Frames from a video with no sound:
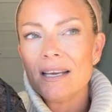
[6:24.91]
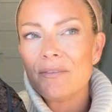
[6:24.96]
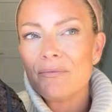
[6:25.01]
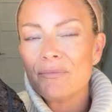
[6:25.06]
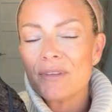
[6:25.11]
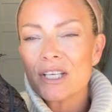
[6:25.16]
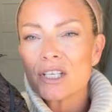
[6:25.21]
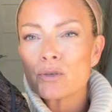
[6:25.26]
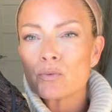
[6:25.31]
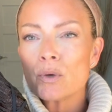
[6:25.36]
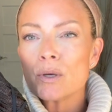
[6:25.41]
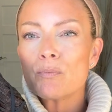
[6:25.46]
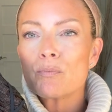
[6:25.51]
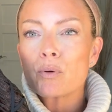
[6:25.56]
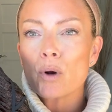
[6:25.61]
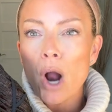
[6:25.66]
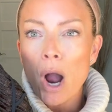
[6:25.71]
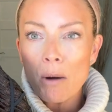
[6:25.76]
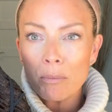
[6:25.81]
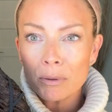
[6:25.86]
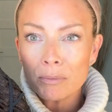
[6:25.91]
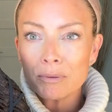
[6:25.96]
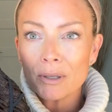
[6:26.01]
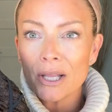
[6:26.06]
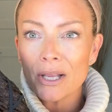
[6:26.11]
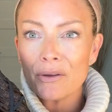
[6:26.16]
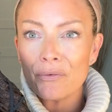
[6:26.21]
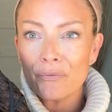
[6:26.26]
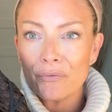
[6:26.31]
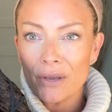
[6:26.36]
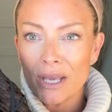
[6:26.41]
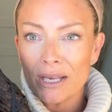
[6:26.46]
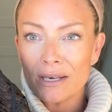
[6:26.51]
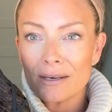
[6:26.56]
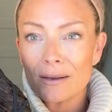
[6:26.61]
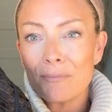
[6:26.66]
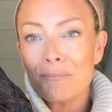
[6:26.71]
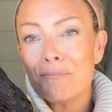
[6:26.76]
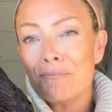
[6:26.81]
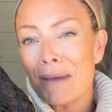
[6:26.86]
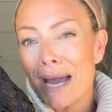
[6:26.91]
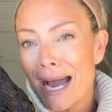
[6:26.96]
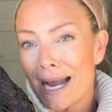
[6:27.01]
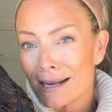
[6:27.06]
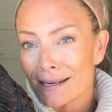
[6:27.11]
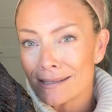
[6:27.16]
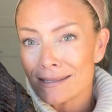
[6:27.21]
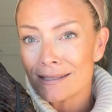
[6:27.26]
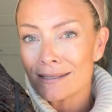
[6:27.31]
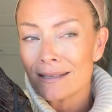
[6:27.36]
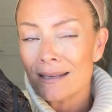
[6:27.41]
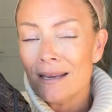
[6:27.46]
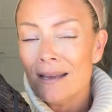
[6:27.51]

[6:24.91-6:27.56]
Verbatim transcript: this would probably fit max